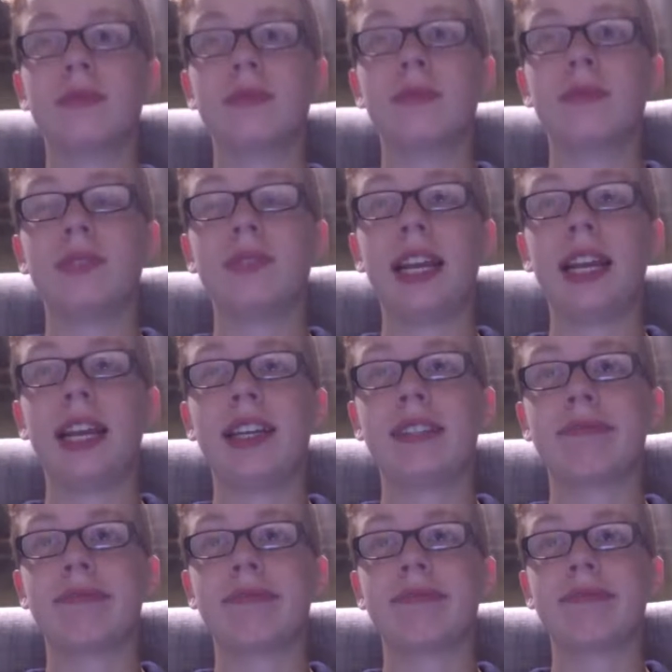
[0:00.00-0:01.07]
like
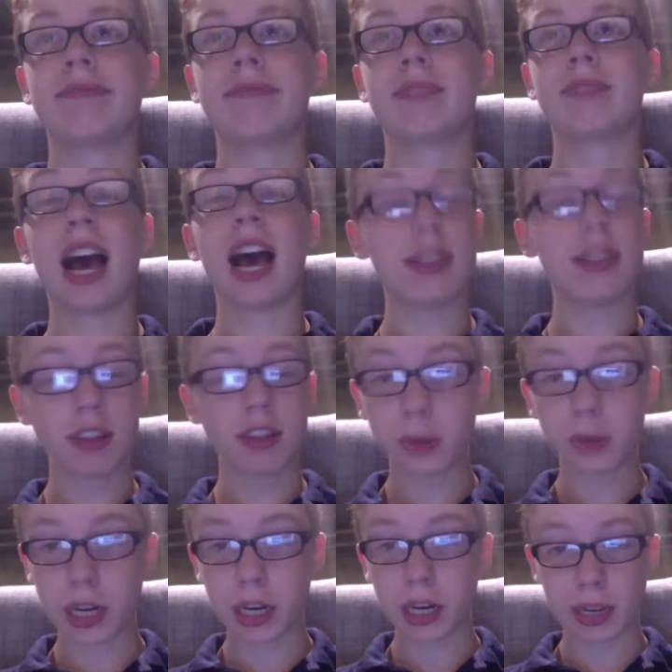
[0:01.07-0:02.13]
I thought they were
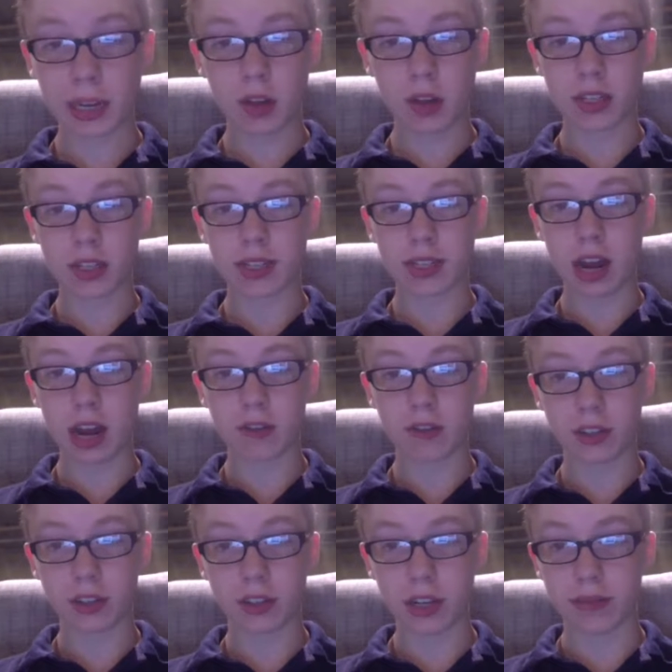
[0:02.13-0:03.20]
going to be closing it down for
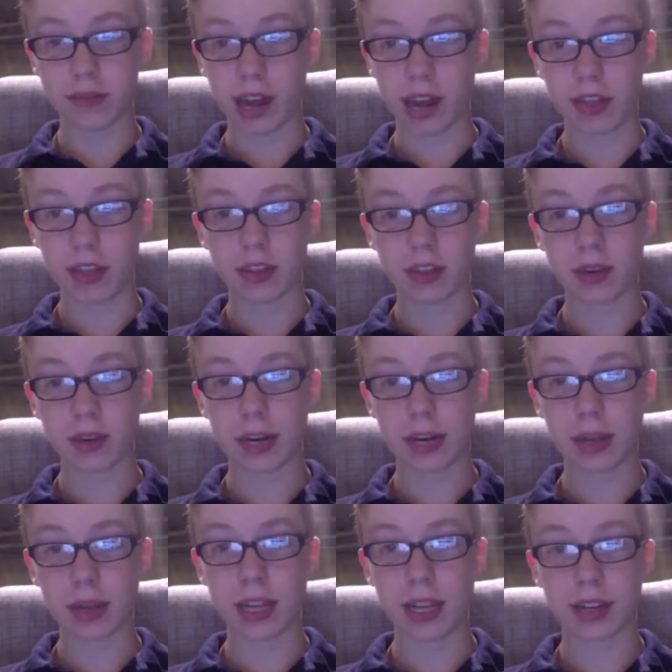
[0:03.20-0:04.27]
good. I thought they were going to be
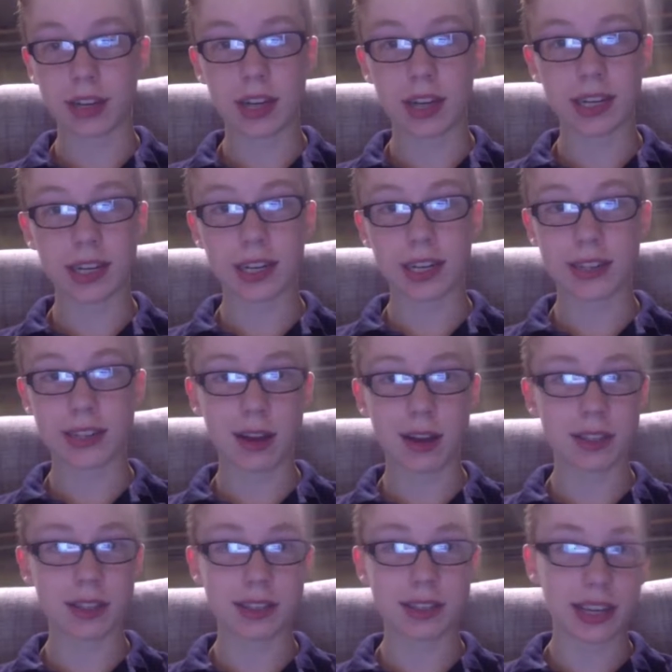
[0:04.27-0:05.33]
like knocking it down because
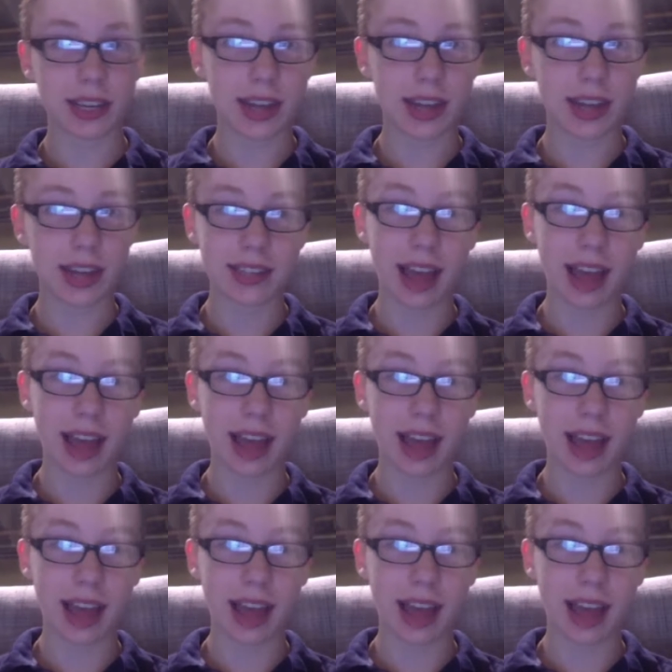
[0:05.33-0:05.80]
it said it has the